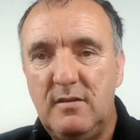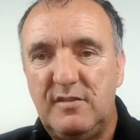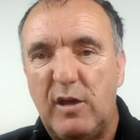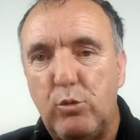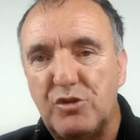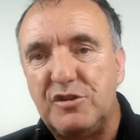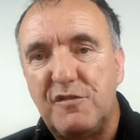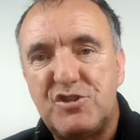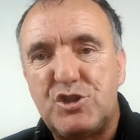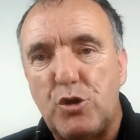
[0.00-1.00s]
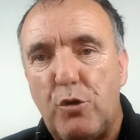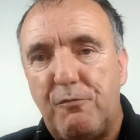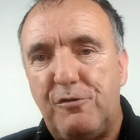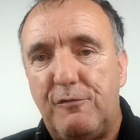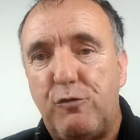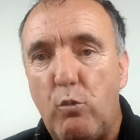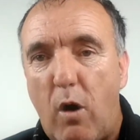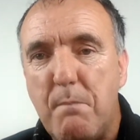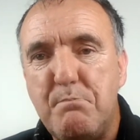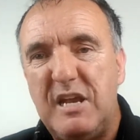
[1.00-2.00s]
They wouldn't have stood up for it for
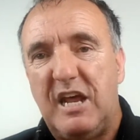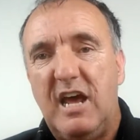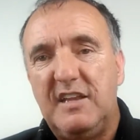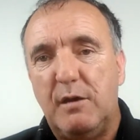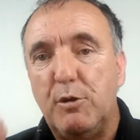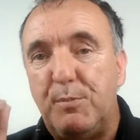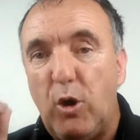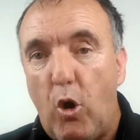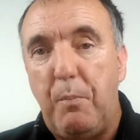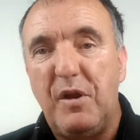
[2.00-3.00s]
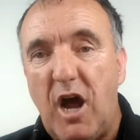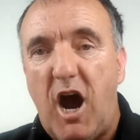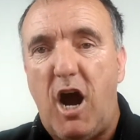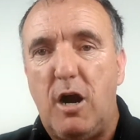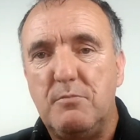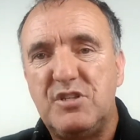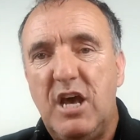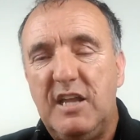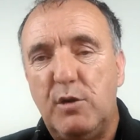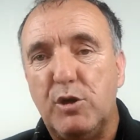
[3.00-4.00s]
1 minute. They would be up in arms.
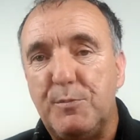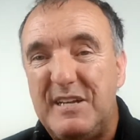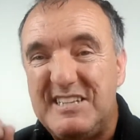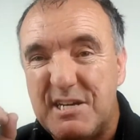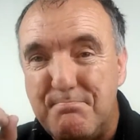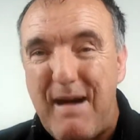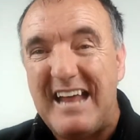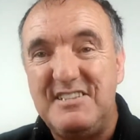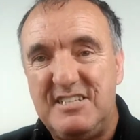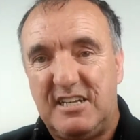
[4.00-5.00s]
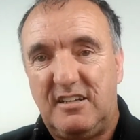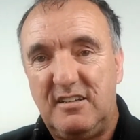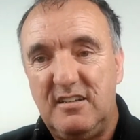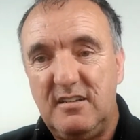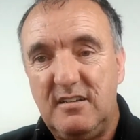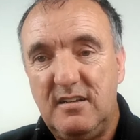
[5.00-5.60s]
They would have been demanding